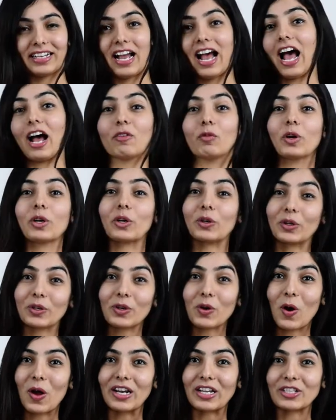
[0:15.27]
I have a good
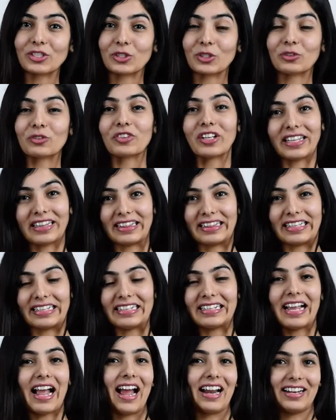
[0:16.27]
knowledge of
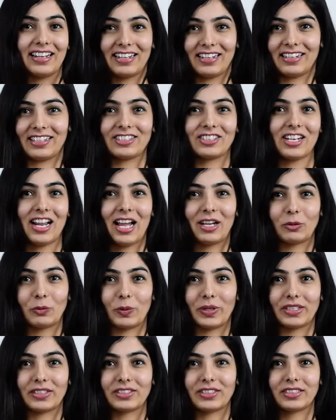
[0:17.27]
Hindi and English
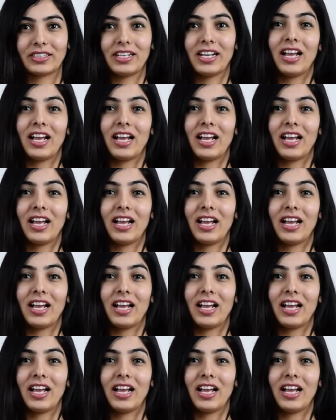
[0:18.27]
language.